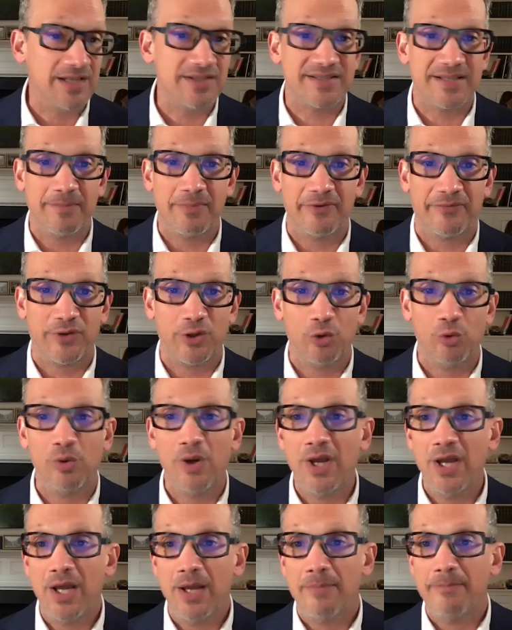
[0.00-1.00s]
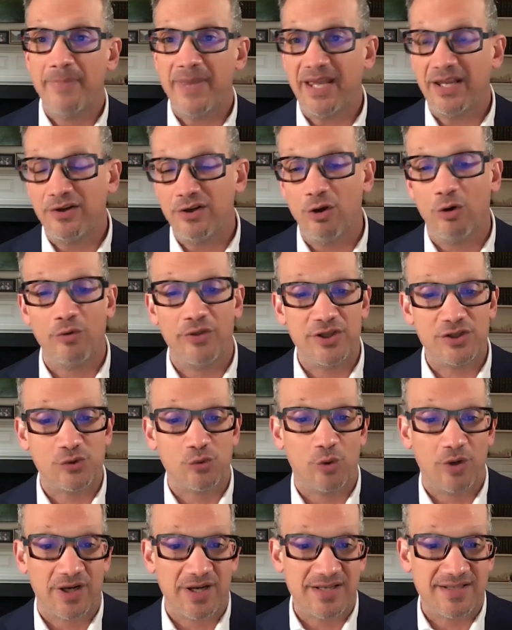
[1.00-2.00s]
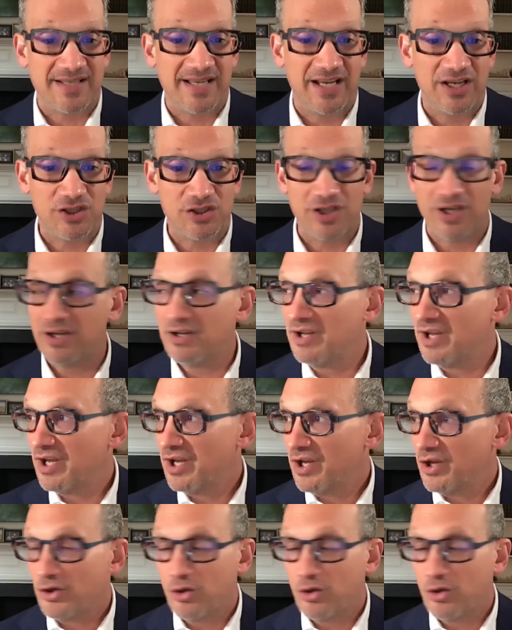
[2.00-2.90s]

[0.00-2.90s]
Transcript: Some of you may know this organization.